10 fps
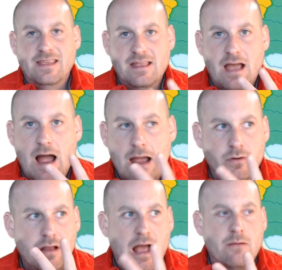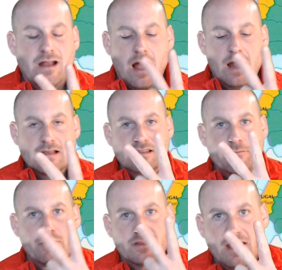I would honestly
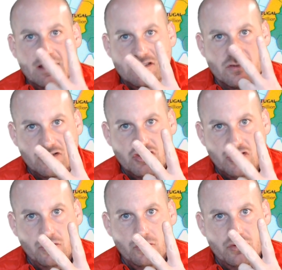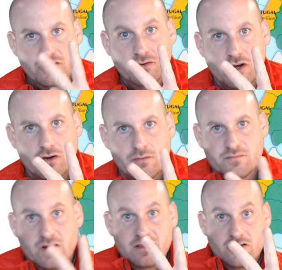put the answer into two terms,
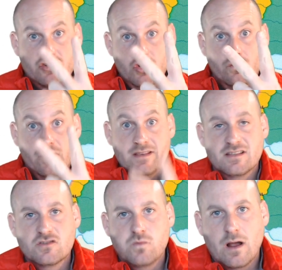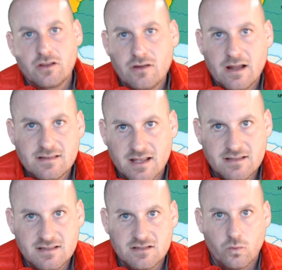right? There are two reasons why the United
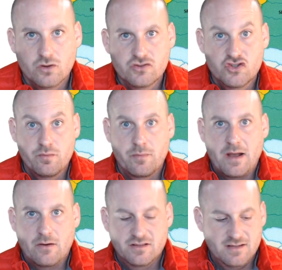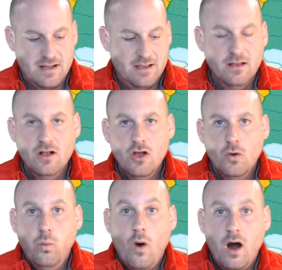States is the world superpower today.
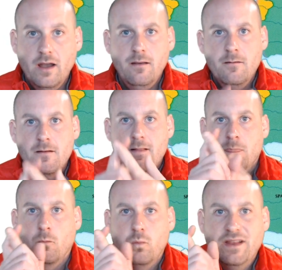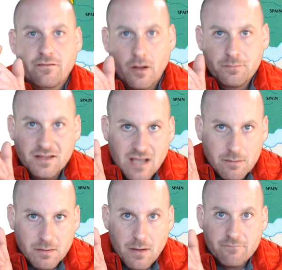One, we developed the
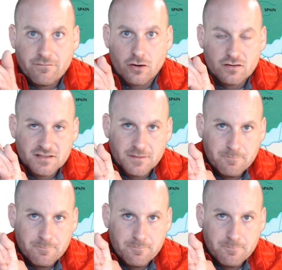atomic bomb first.